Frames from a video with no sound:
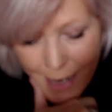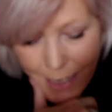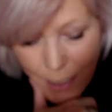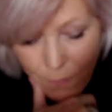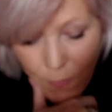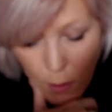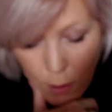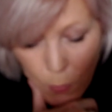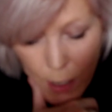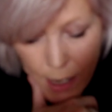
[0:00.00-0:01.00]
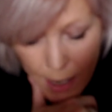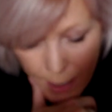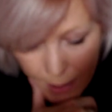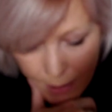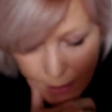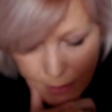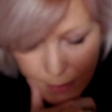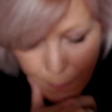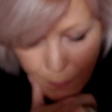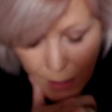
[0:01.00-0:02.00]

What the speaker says: like follow your heart,